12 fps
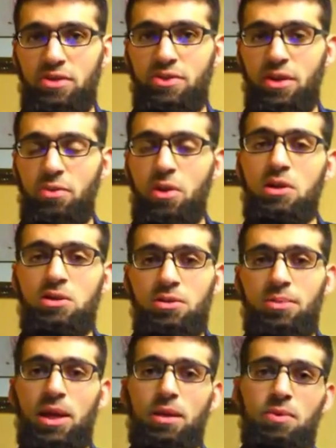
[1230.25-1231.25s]
They want to be
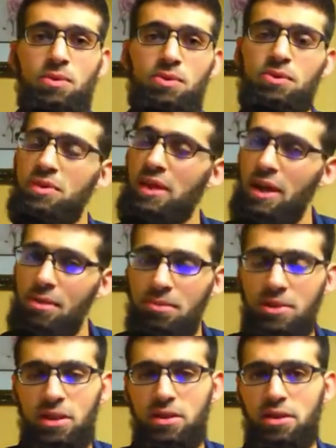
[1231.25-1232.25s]
able to say, I'm
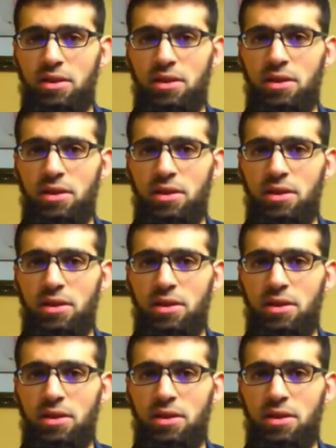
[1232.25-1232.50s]
done.